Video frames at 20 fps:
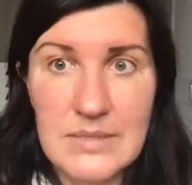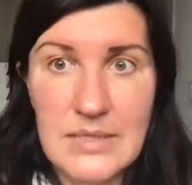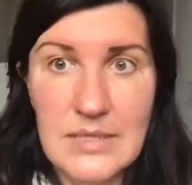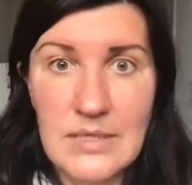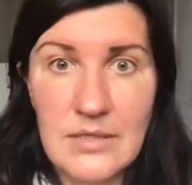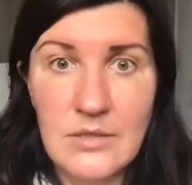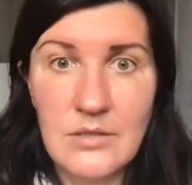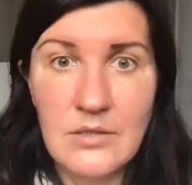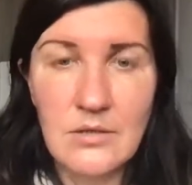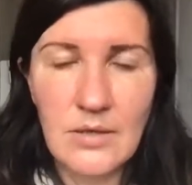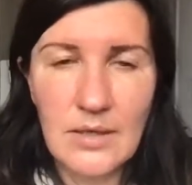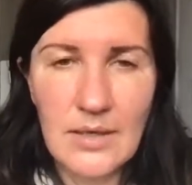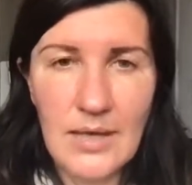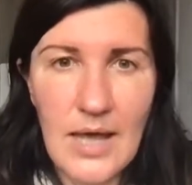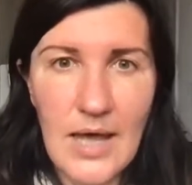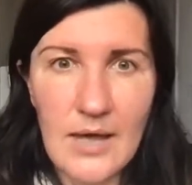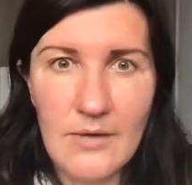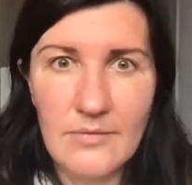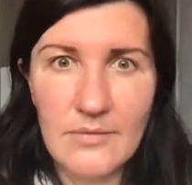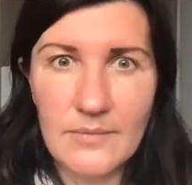they do not
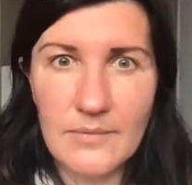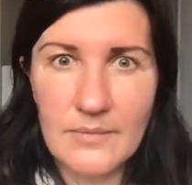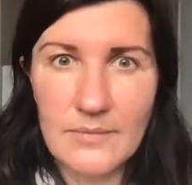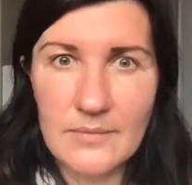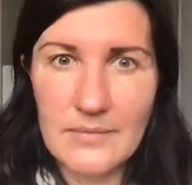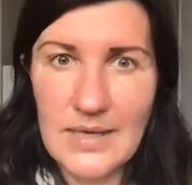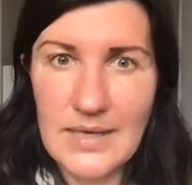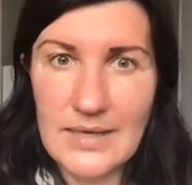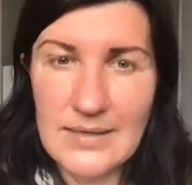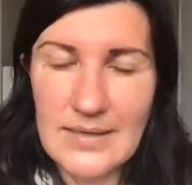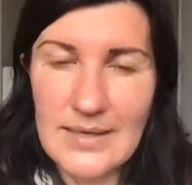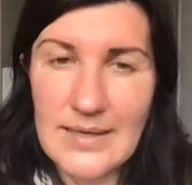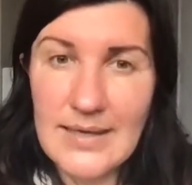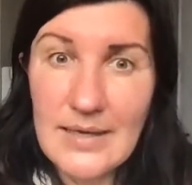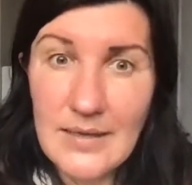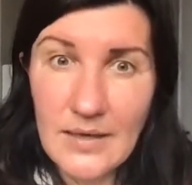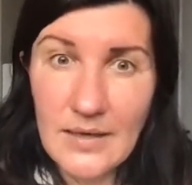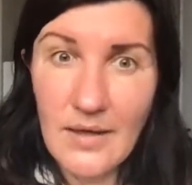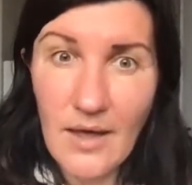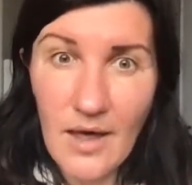have that
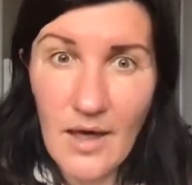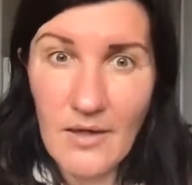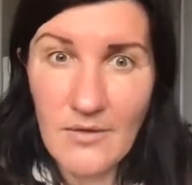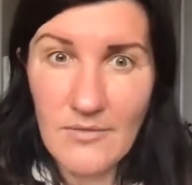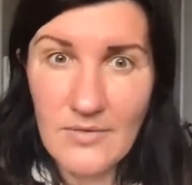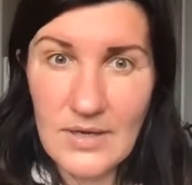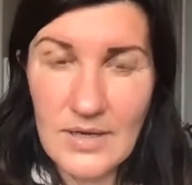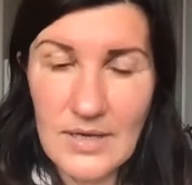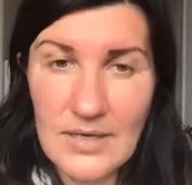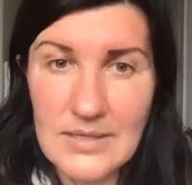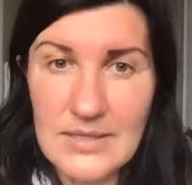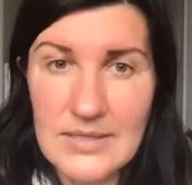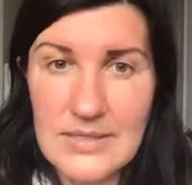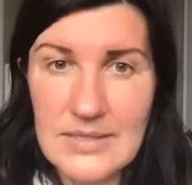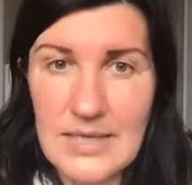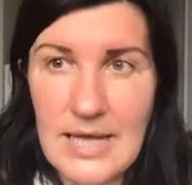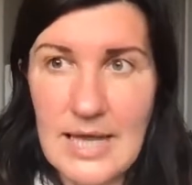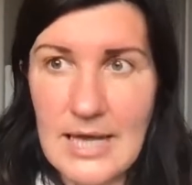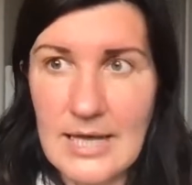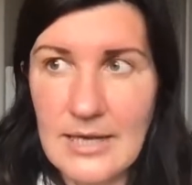inner confidence,
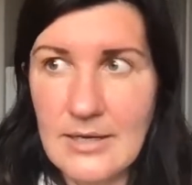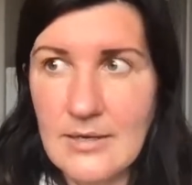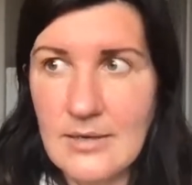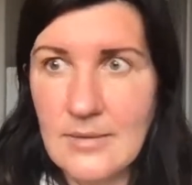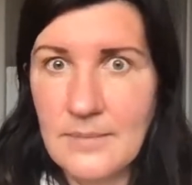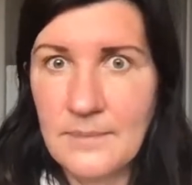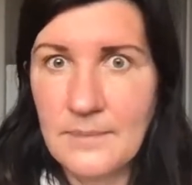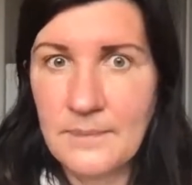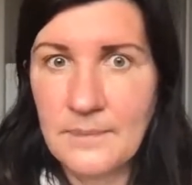and